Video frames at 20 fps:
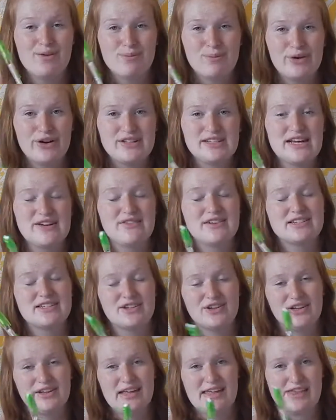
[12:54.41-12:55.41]
0.7 is the
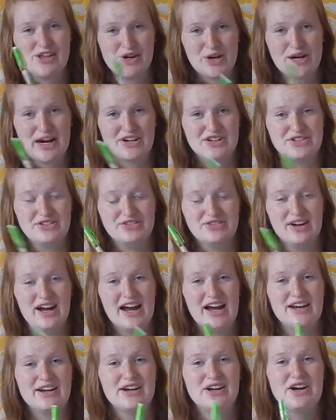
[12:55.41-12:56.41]
only lead that you can actually
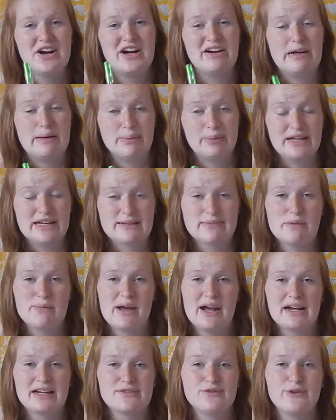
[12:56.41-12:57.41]
find replacement
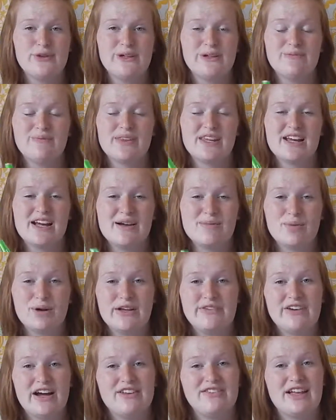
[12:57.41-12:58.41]
packs for.
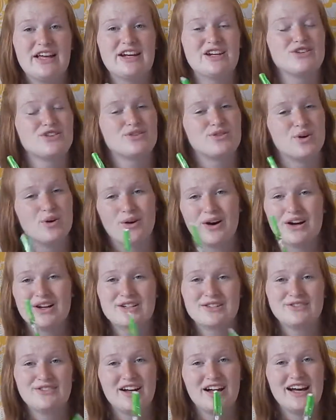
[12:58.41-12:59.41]
0.5 lead is so hard
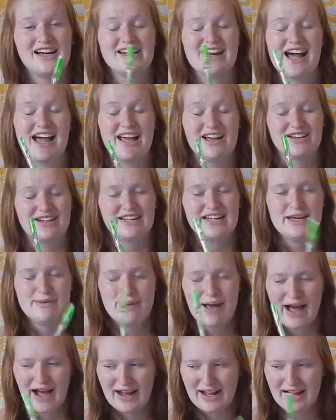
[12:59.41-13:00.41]
to find. I
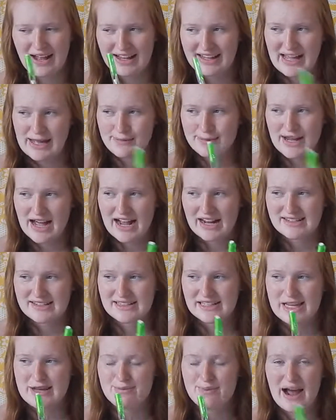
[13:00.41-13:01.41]
kept
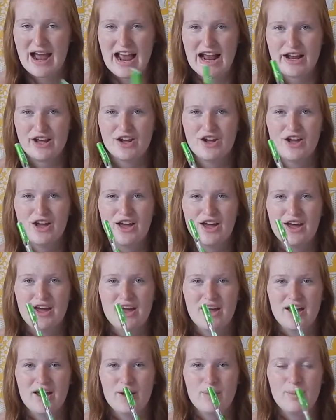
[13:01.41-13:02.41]
accidentally buying
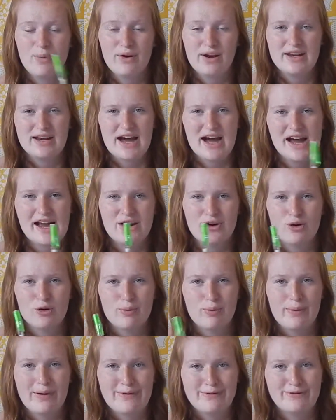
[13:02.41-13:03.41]
0.9 or
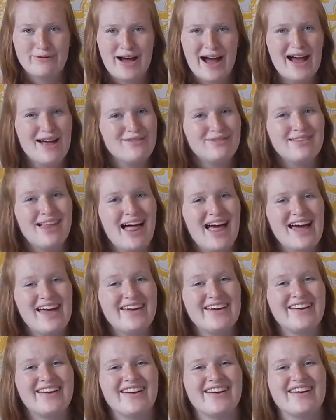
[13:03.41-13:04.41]
0.5
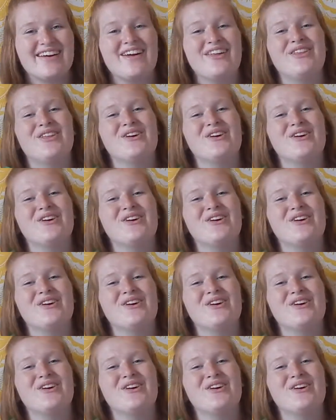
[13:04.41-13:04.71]
lead, and